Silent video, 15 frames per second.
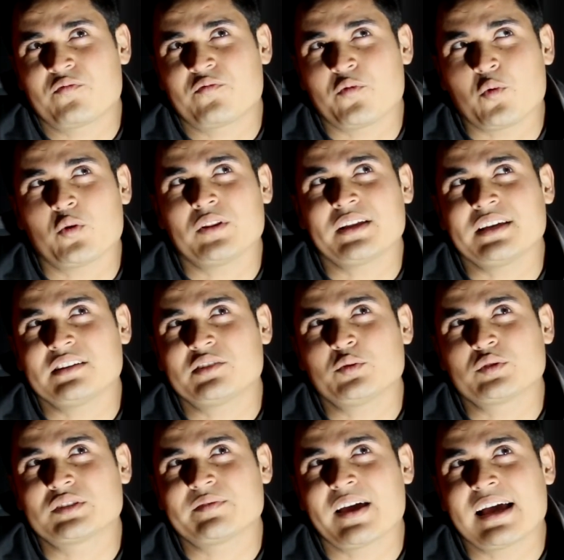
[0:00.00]
fully
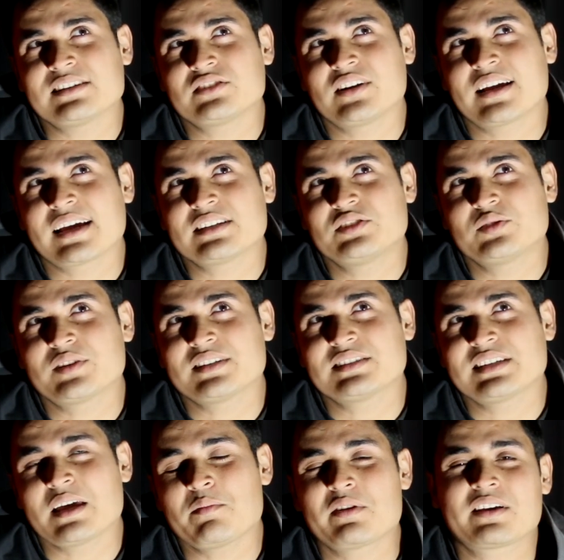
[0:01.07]
Dukes of Hazzard, I guess you can
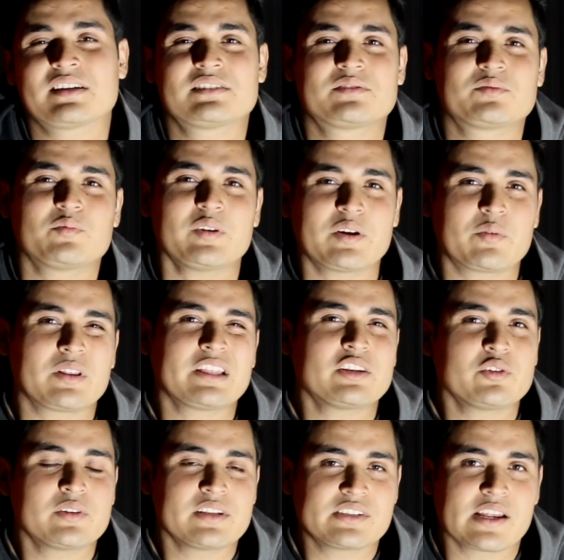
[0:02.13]
say, because we didn't really
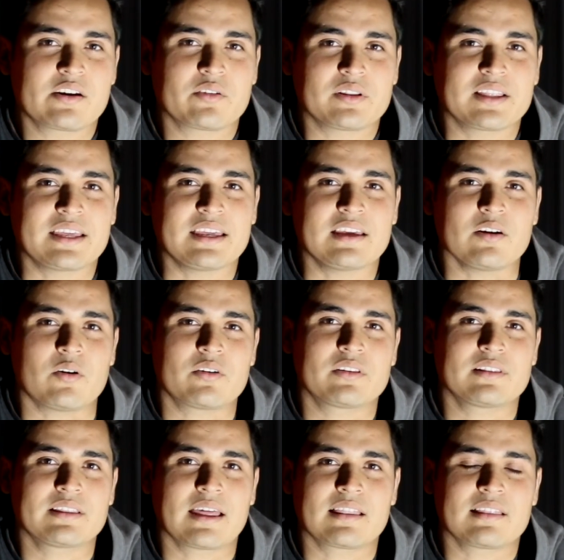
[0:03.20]
do the General Lee or
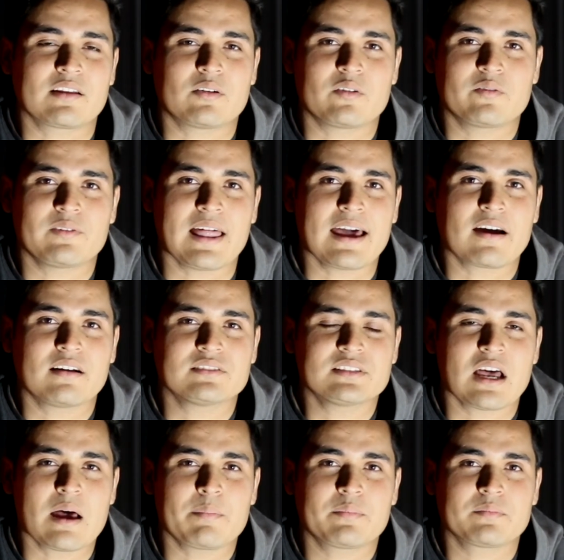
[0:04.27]
that little flag on
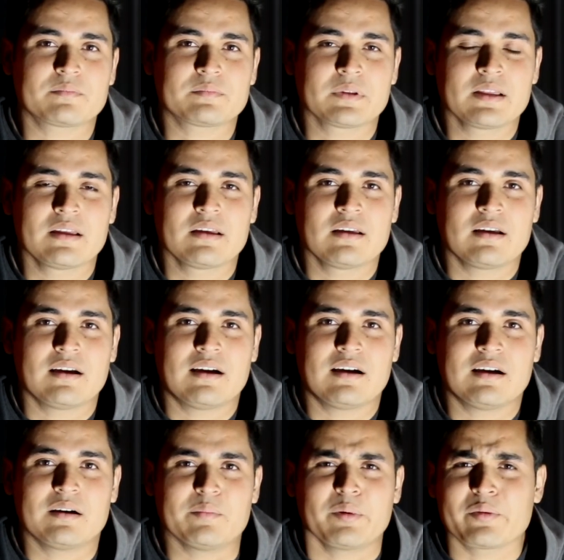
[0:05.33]
top,
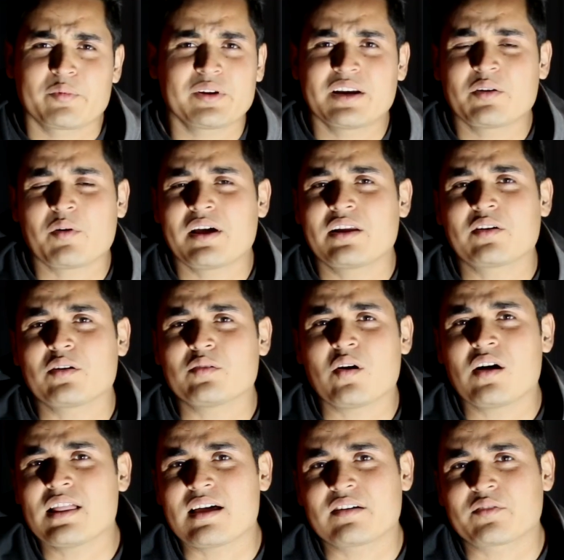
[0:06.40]
but we didn't want to go
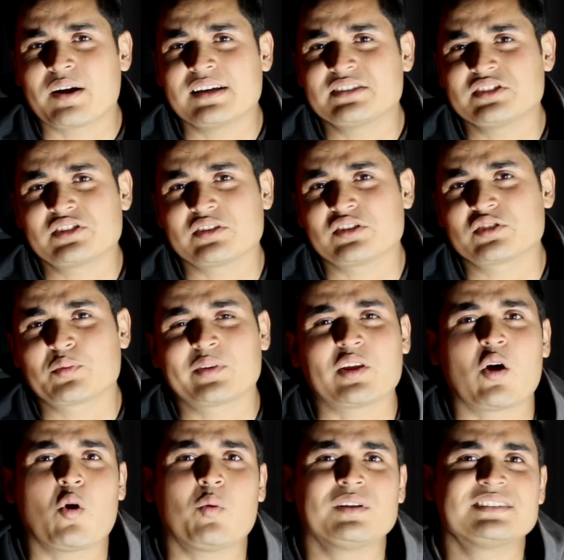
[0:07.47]
all out crazy, so just with the
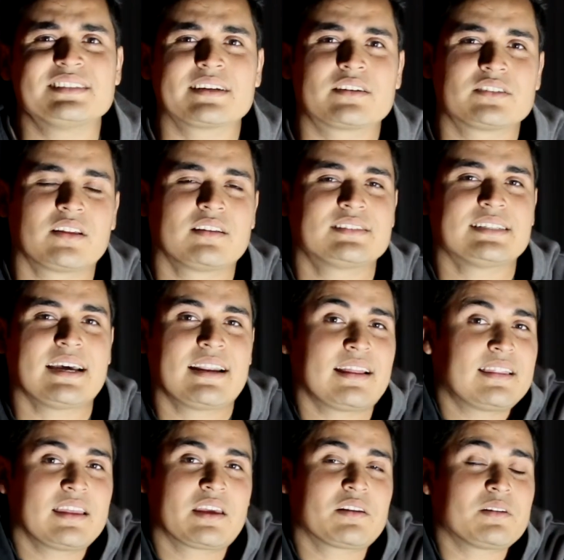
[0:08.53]
01 stickers on the side, I
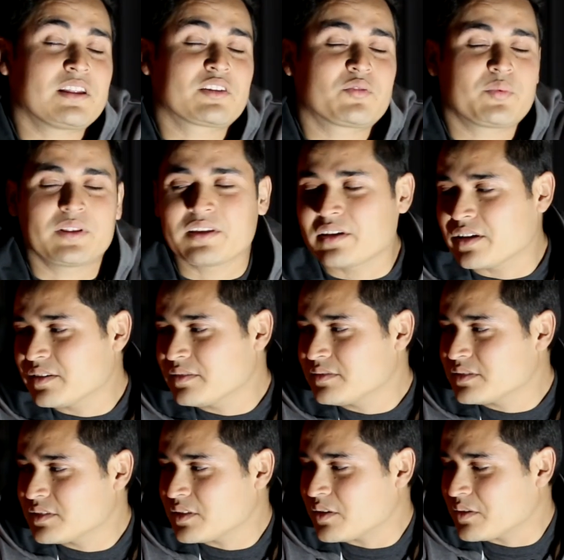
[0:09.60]
think it looked really good.
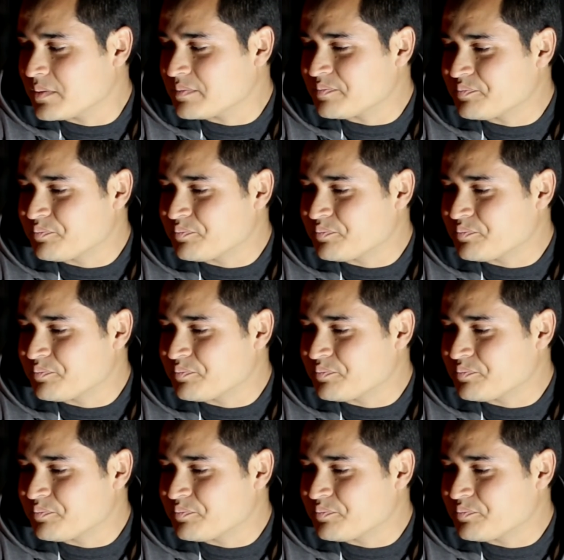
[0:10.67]
So